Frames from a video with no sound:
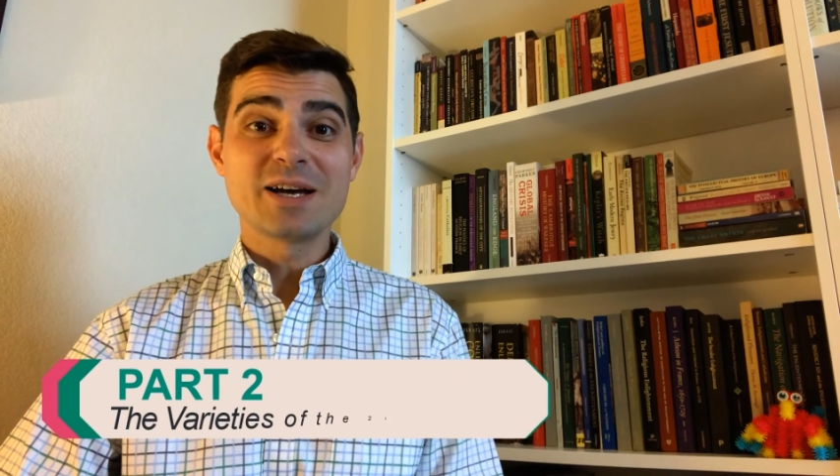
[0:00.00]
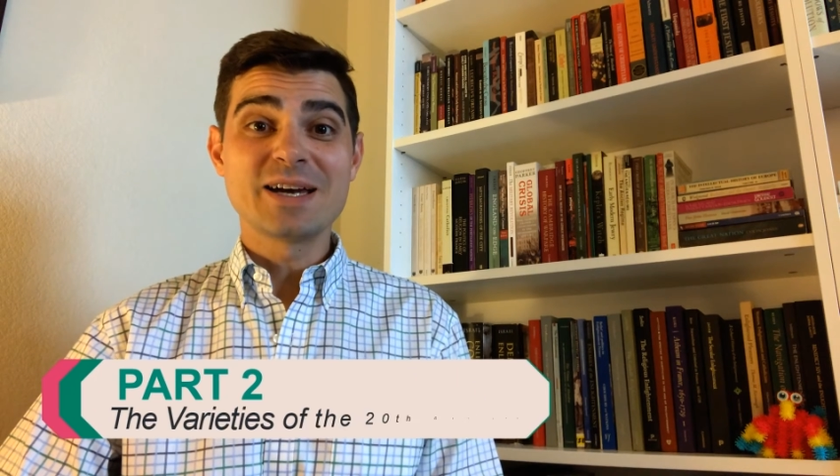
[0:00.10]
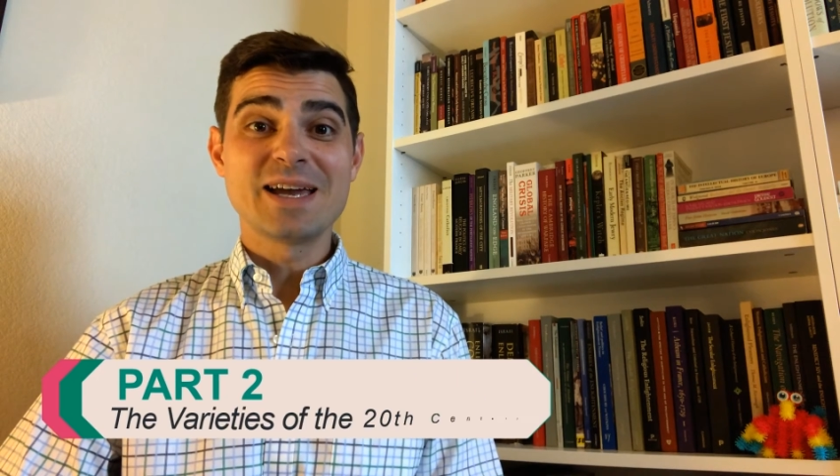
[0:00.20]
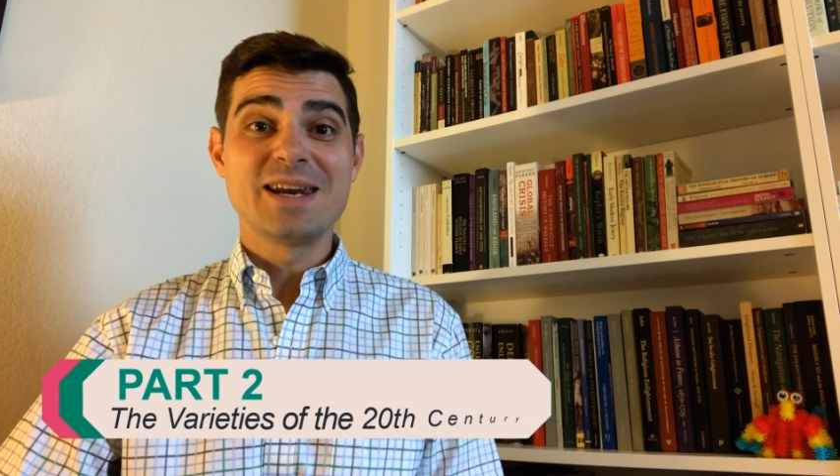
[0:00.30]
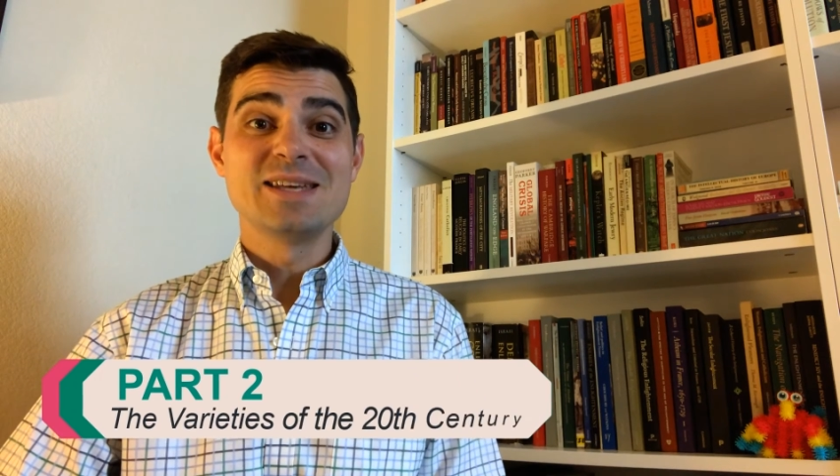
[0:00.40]

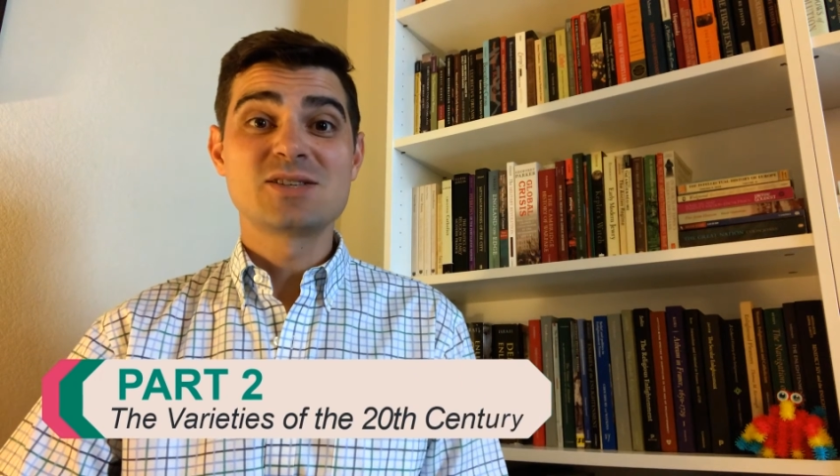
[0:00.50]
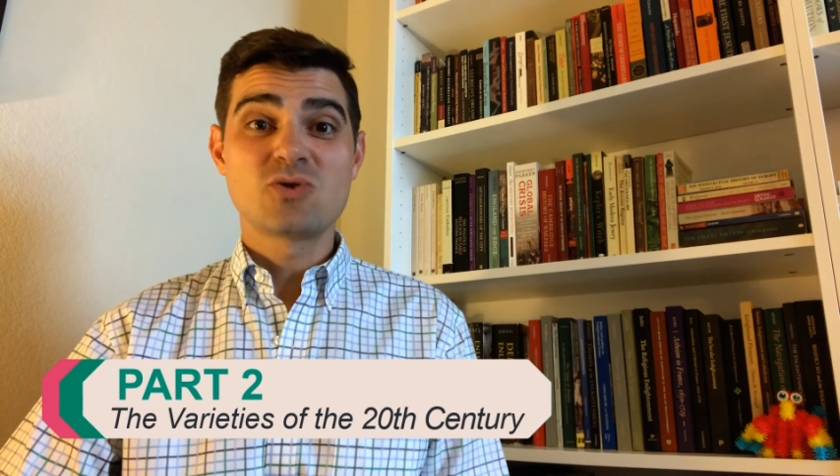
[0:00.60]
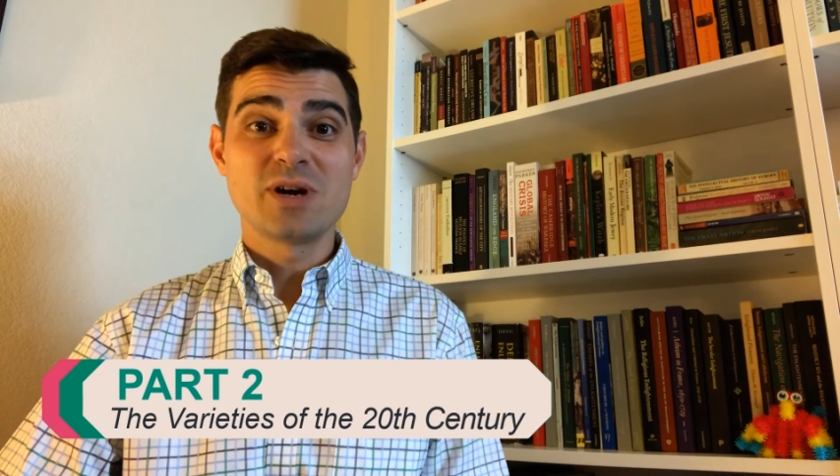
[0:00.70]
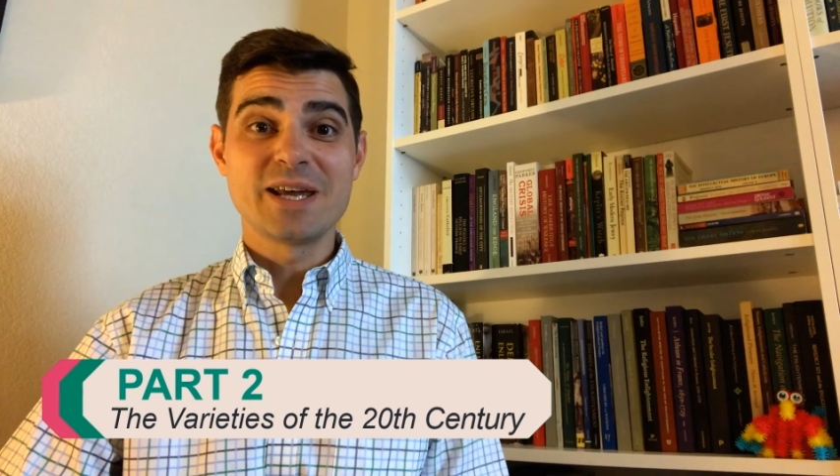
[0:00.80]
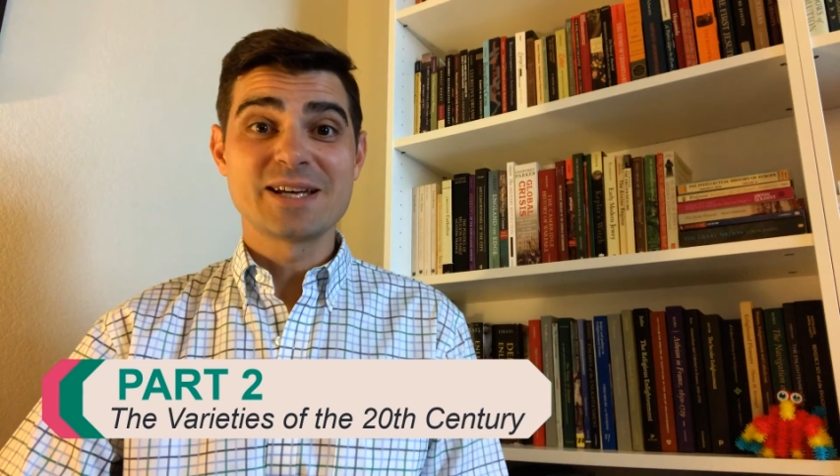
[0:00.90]
and his
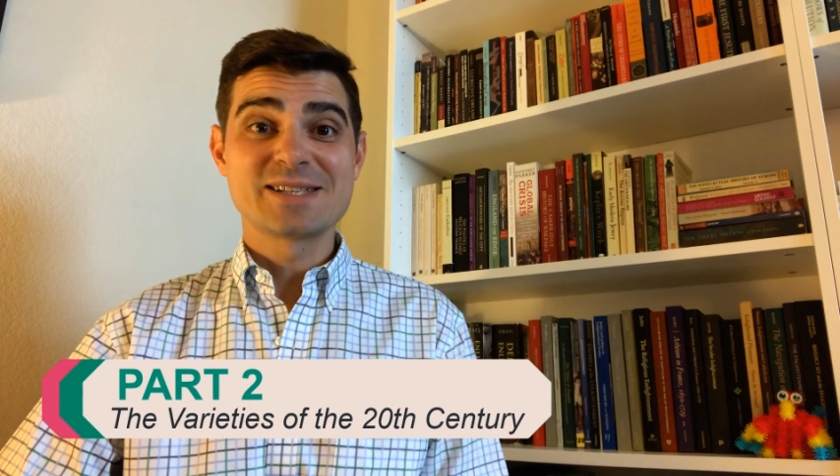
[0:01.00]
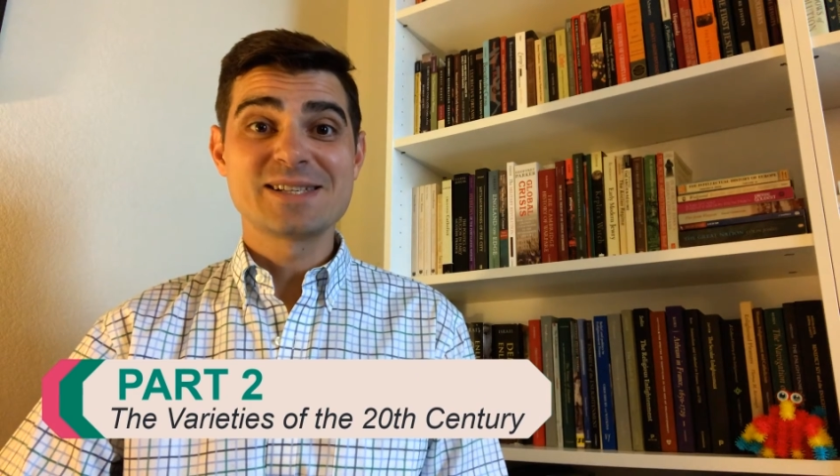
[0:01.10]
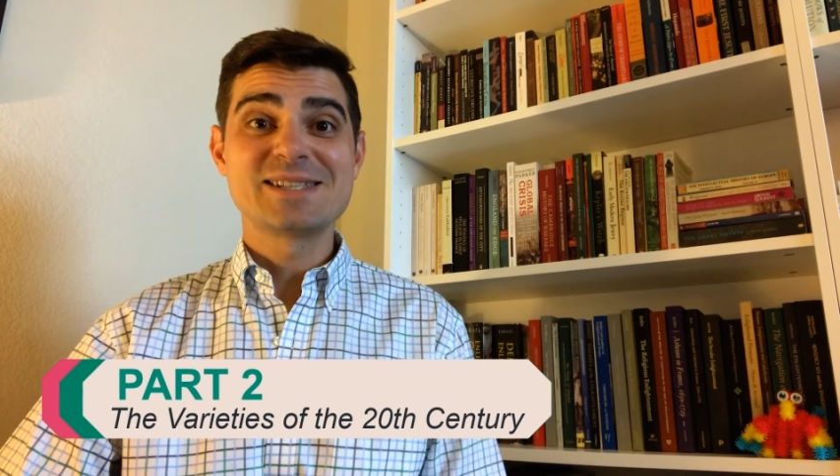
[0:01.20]
critics